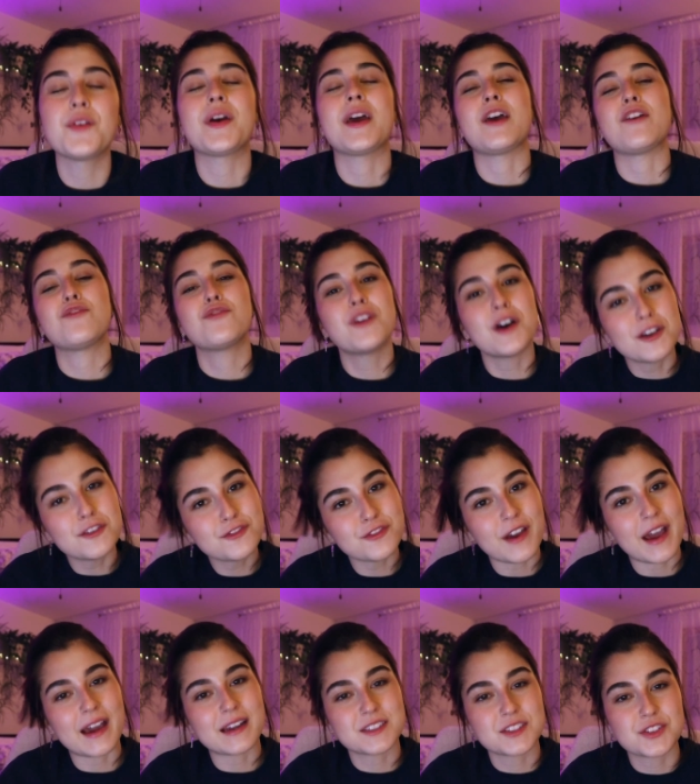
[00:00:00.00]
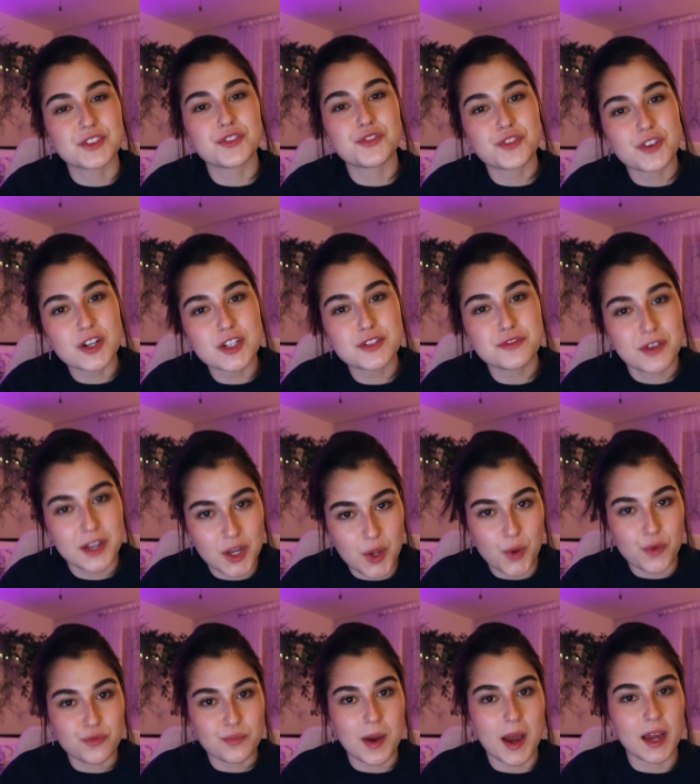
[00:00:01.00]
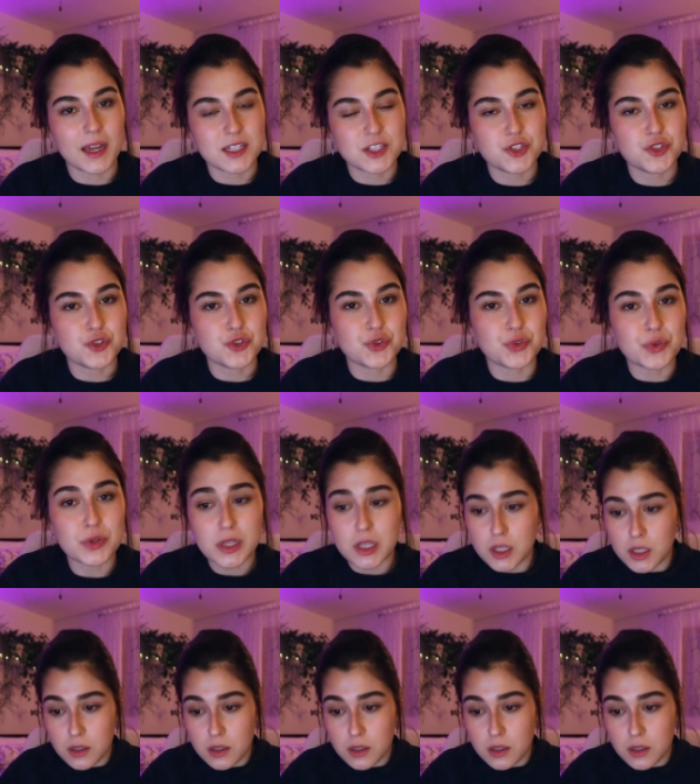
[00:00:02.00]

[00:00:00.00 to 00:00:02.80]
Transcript: Okay, fun fact. The first video of mine to